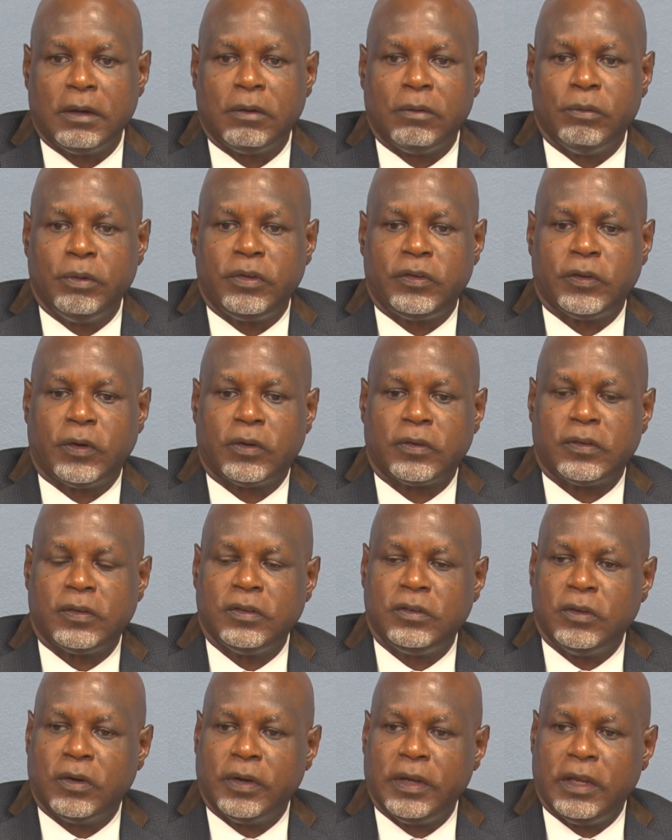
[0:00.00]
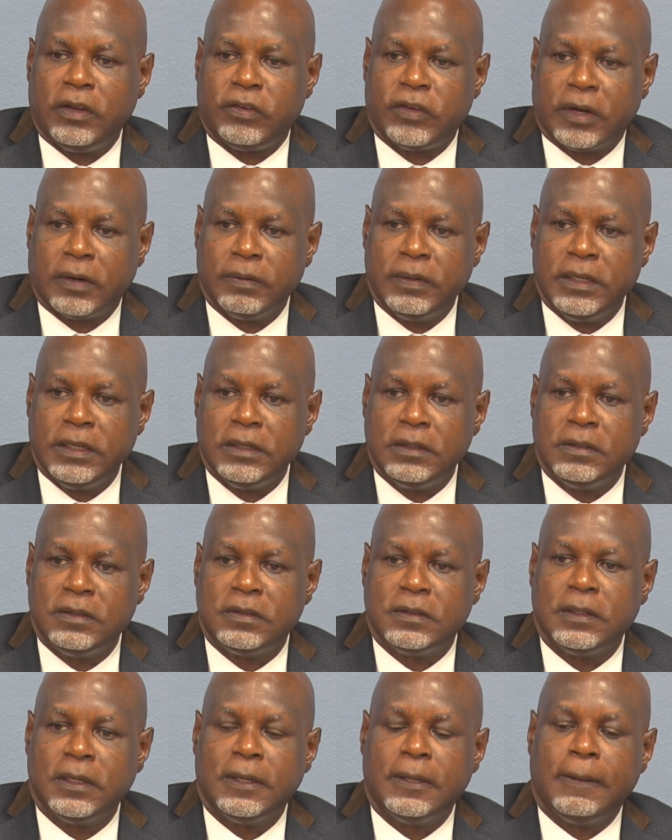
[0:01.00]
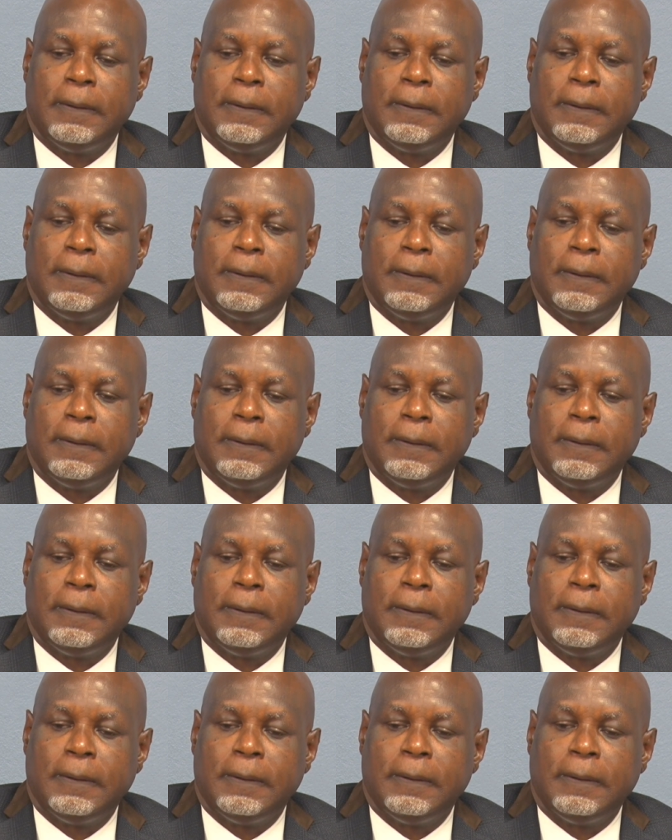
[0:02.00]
resources, your HR needs,